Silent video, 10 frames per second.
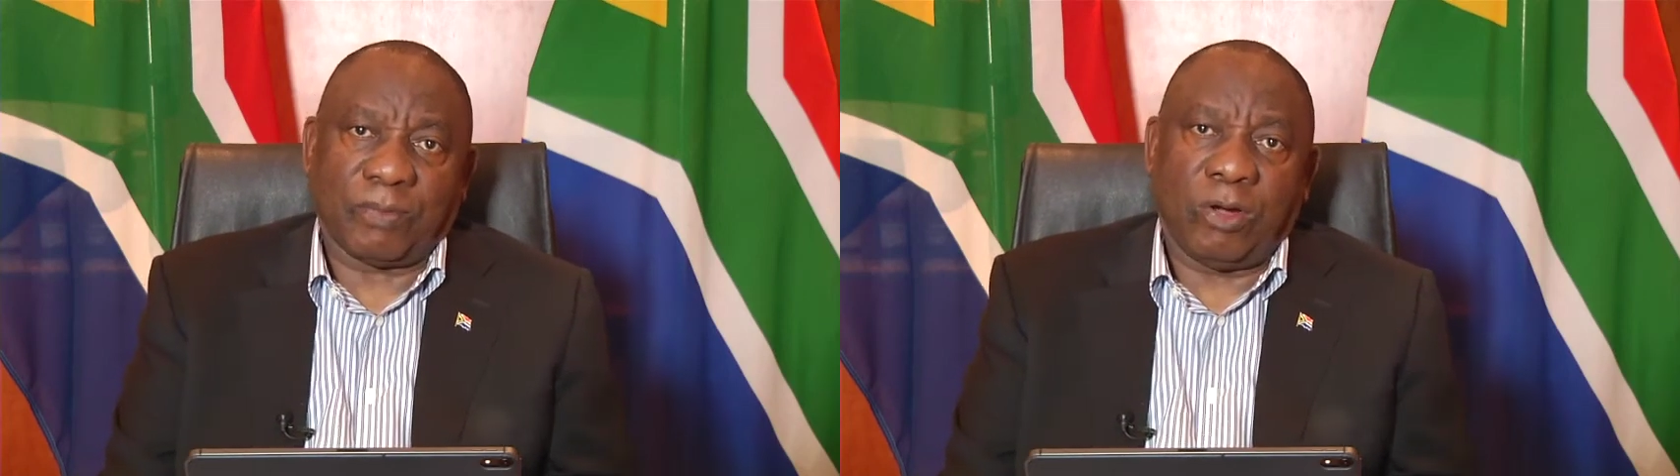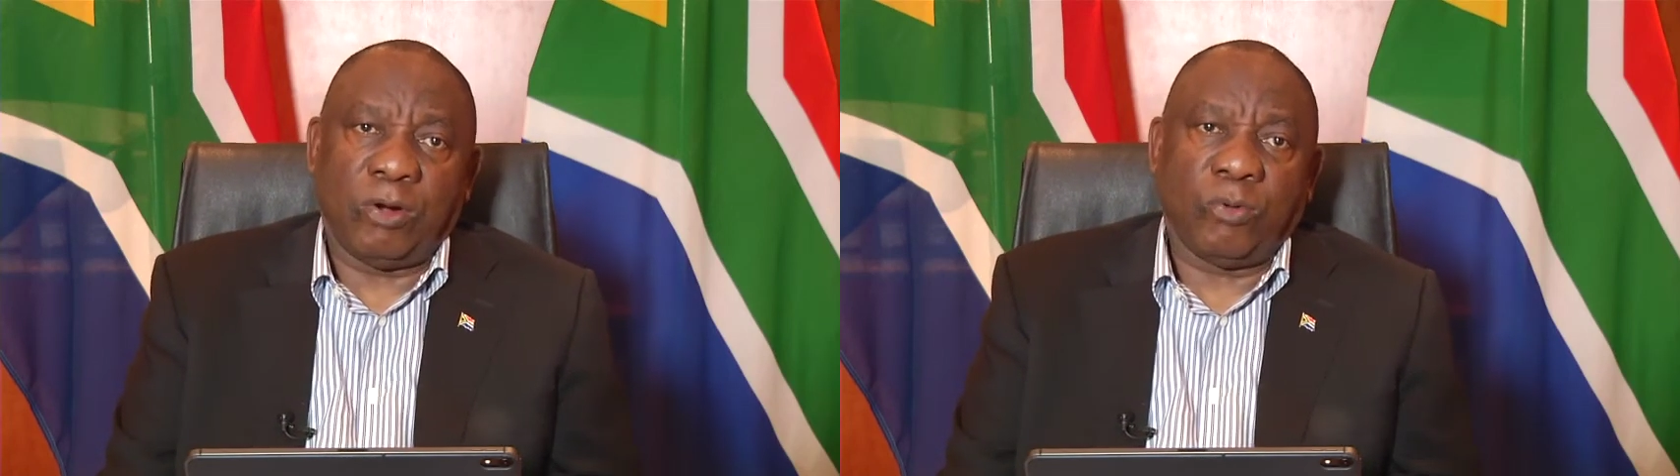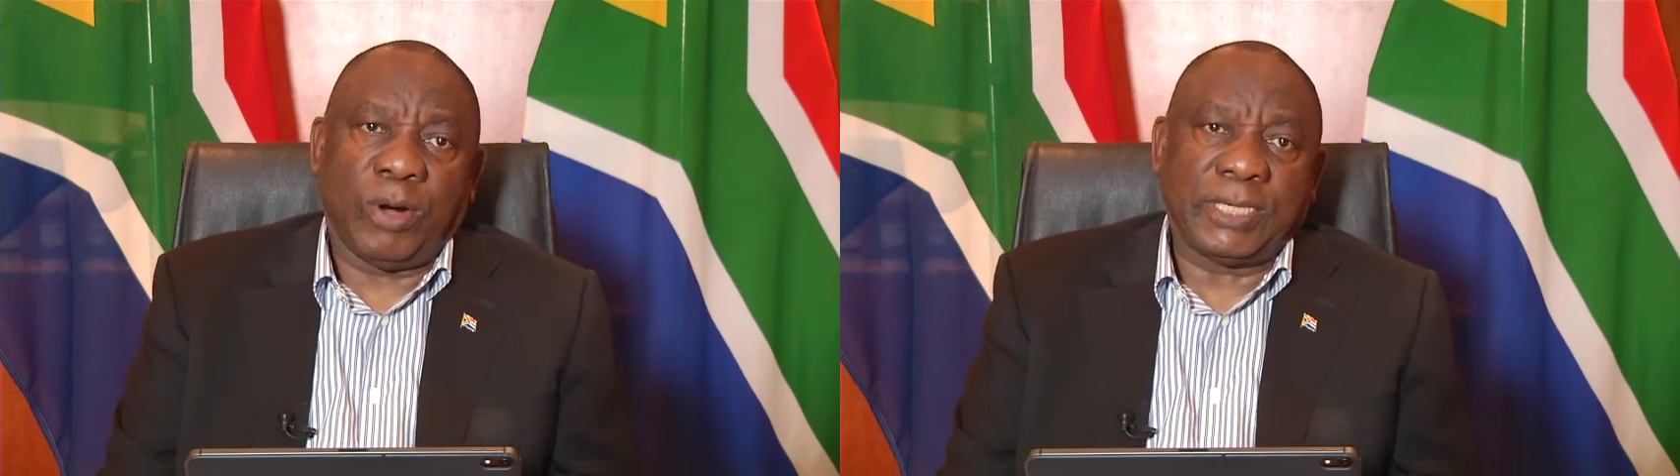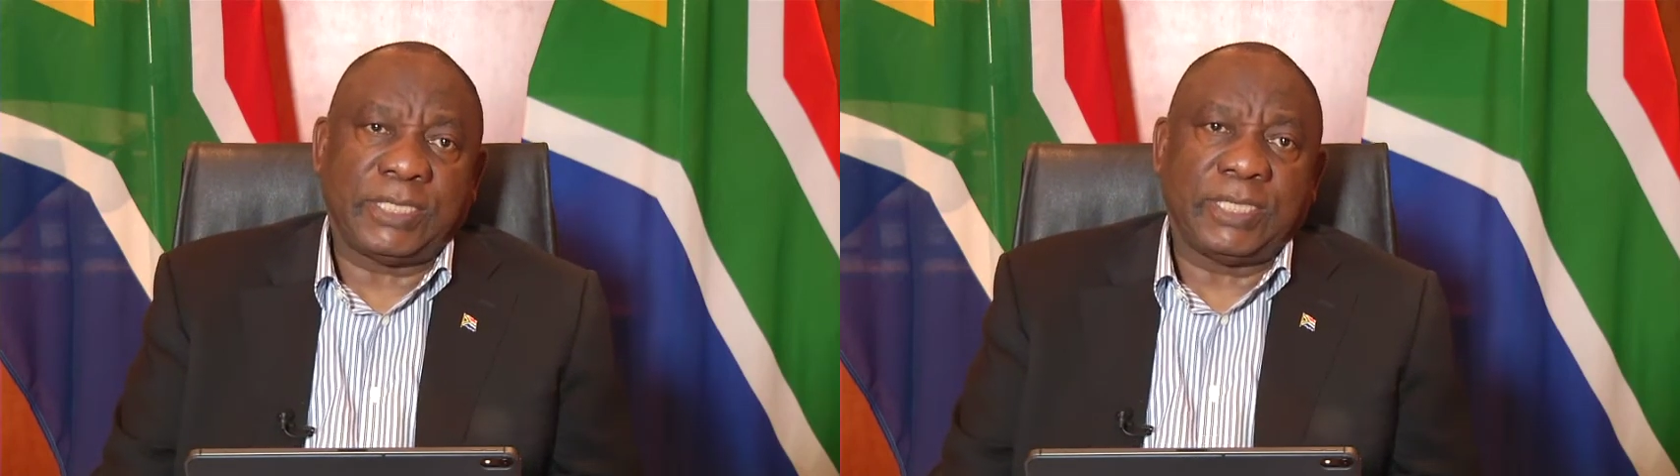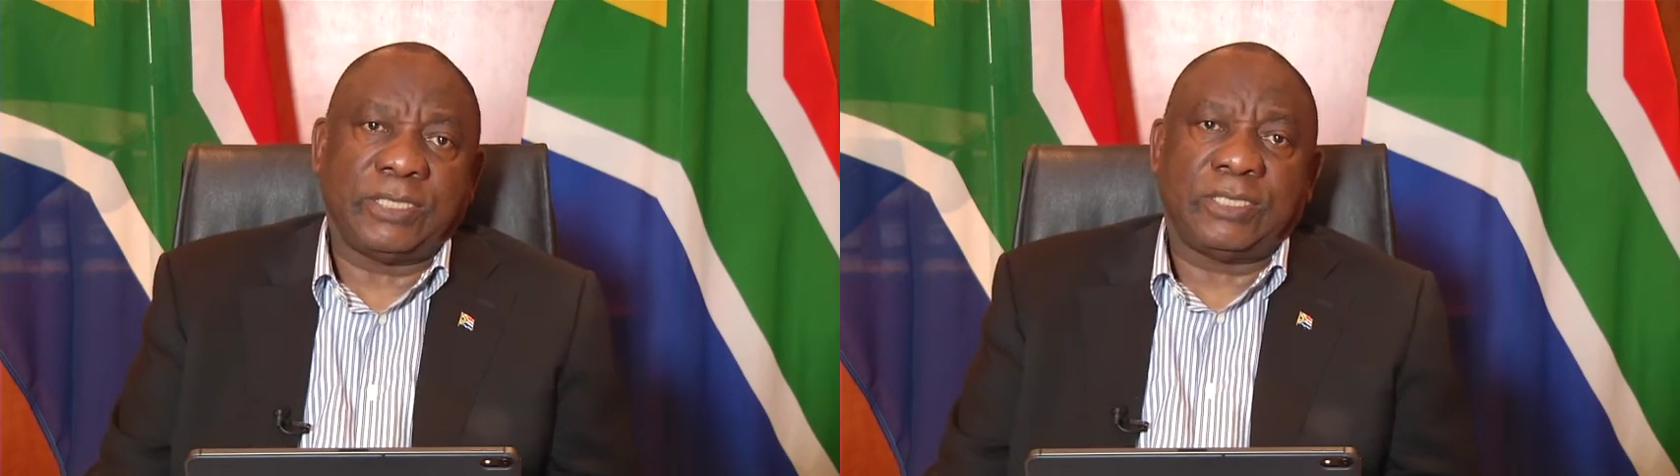on
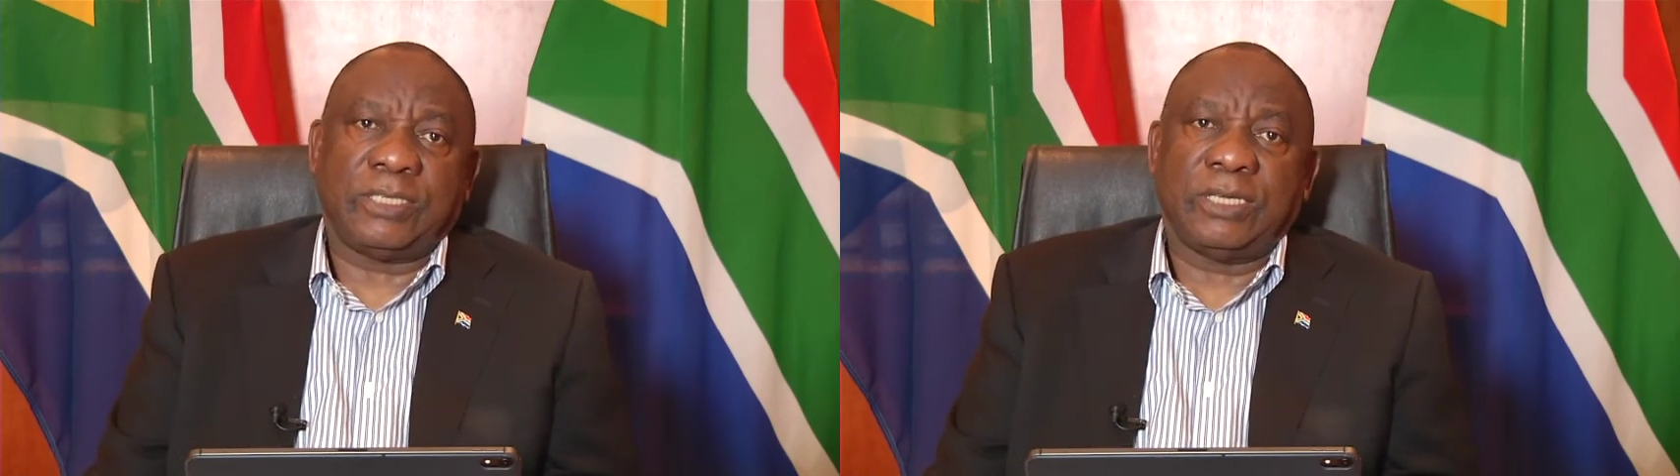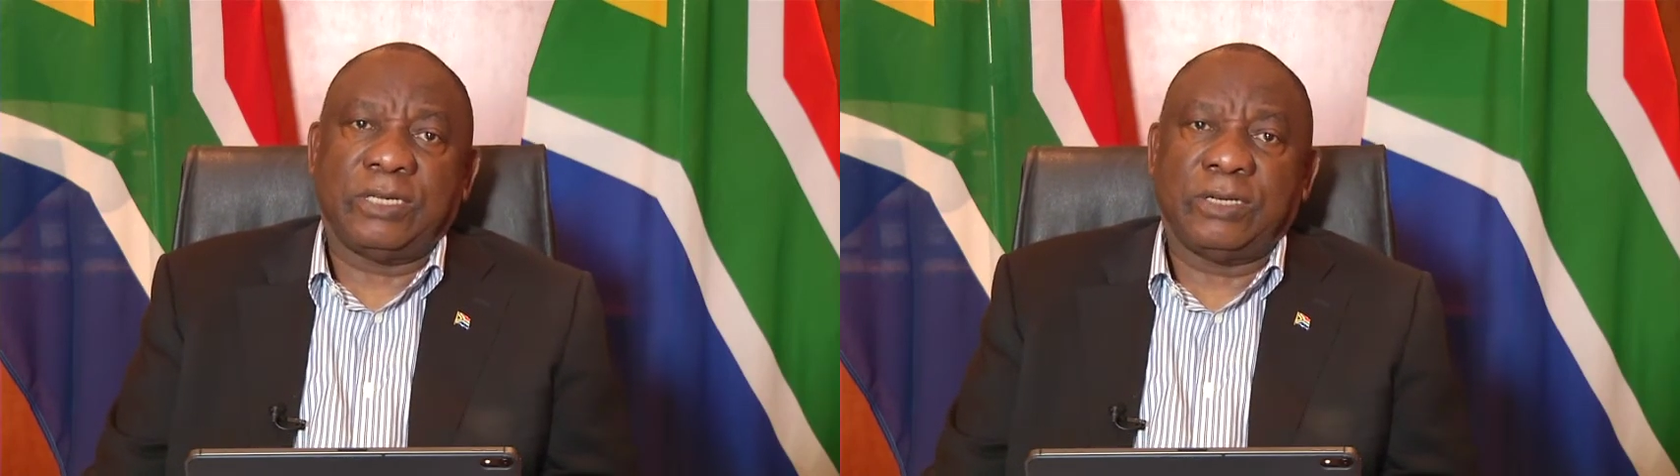what is